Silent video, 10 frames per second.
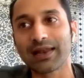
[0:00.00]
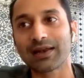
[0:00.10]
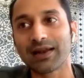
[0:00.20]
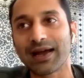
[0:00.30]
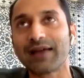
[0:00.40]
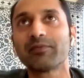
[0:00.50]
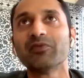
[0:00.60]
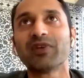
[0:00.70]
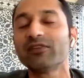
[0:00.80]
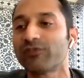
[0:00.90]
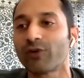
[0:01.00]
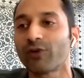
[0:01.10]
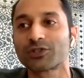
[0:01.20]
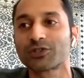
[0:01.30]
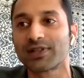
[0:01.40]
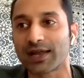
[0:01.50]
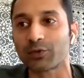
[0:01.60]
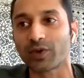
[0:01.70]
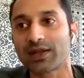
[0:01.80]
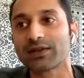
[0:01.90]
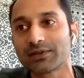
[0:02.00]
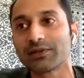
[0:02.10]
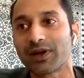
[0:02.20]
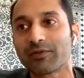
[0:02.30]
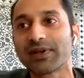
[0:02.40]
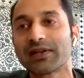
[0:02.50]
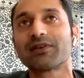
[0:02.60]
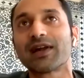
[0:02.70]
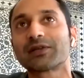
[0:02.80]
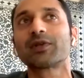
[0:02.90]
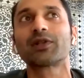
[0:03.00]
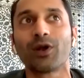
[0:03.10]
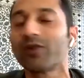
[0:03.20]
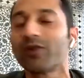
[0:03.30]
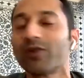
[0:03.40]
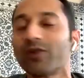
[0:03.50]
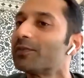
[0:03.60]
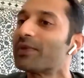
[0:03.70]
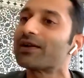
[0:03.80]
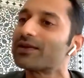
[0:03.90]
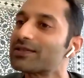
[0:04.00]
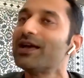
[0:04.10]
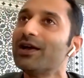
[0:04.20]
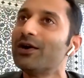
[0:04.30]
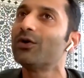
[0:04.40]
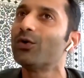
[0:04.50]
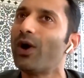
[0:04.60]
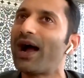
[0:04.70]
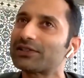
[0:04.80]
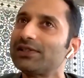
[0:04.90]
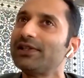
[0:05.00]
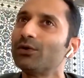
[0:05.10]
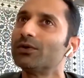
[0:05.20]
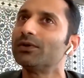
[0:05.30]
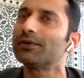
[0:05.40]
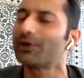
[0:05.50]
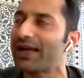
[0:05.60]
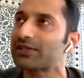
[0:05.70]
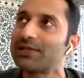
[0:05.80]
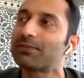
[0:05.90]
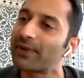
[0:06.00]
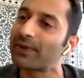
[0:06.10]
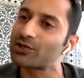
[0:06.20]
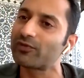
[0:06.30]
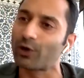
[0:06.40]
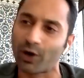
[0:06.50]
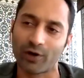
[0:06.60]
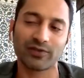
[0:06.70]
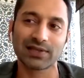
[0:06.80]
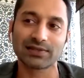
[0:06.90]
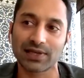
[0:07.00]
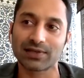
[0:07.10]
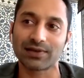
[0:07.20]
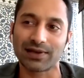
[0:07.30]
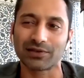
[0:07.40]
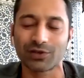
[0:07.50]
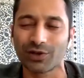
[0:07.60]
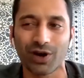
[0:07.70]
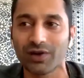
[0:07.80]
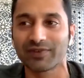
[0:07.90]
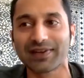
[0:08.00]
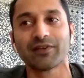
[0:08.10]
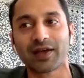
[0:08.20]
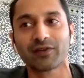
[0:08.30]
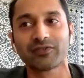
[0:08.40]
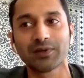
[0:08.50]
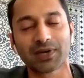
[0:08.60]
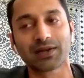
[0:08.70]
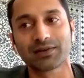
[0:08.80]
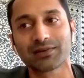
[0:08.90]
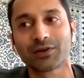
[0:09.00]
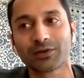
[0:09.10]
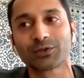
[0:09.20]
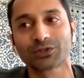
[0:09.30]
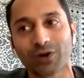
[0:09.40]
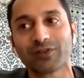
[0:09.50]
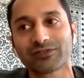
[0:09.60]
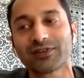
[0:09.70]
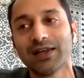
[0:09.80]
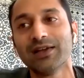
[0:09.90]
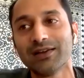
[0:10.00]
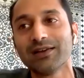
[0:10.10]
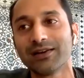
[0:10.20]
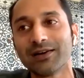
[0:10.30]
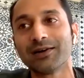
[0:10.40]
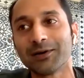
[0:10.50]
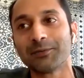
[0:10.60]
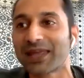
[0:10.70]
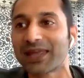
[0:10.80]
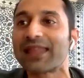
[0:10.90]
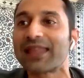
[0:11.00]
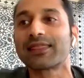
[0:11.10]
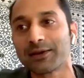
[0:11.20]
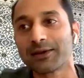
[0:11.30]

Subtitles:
And I've been very fortunate that way. You know, I've been interacting with a lot of filmmakers who actually, you know, actually prepares you for a lot of things that, and you're not very aware of it, but, you know, you sort of get there.